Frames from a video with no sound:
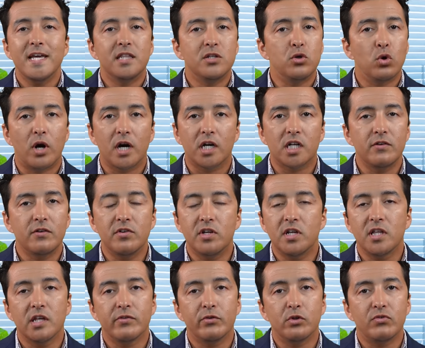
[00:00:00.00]
Your
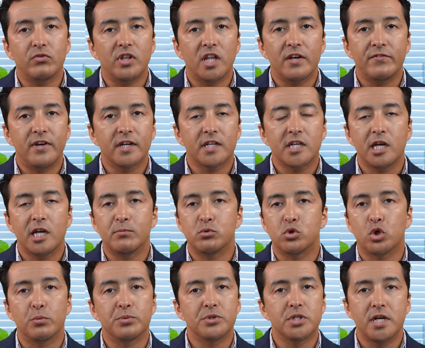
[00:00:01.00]
activity level will affect the
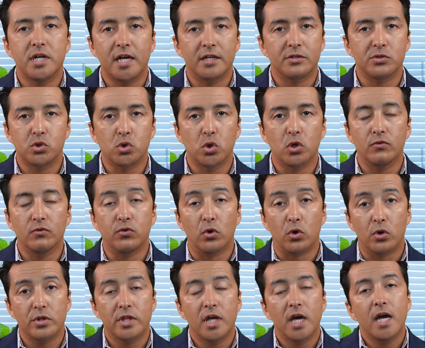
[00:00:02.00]
absorption, and so
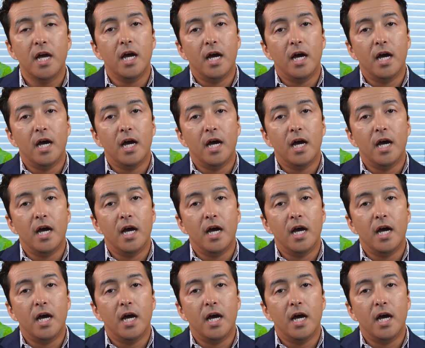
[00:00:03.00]
forth.